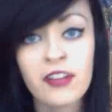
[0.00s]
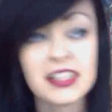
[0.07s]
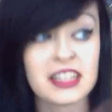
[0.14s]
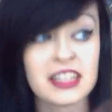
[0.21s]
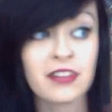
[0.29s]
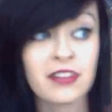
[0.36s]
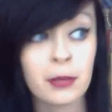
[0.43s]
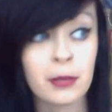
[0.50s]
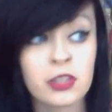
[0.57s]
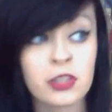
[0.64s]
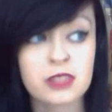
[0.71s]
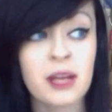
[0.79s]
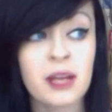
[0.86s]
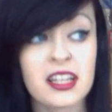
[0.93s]
face. If I'm
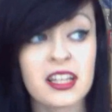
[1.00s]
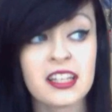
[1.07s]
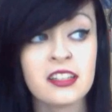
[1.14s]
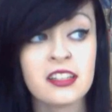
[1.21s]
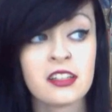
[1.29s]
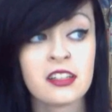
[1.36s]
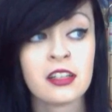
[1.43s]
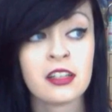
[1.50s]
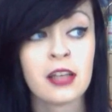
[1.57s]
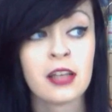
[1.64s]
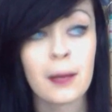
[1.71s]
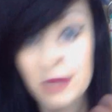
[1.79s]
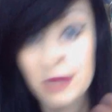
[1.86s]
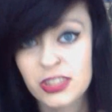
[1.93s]
not smiling,
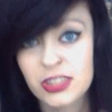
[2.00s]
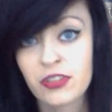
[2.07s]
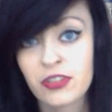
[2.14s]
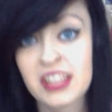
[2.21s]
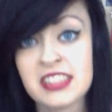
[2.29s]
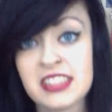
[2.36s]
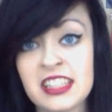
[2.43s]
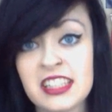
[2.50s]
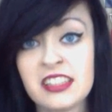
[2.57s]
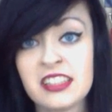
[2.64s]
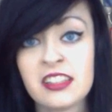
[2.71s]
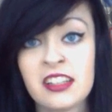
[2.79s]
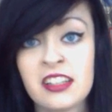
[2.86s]
I'm bitch facing.